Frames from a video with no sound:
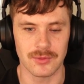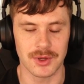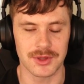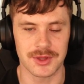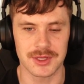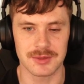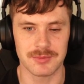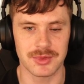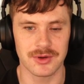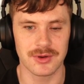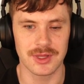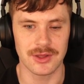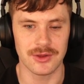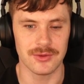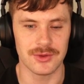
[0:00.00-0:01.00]

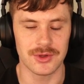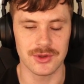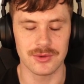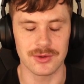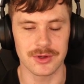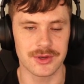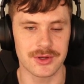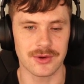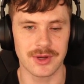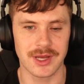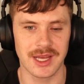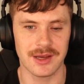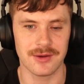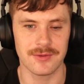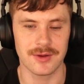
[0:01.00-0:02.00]
disability you do or don't
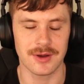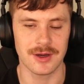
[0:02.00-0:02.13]
have.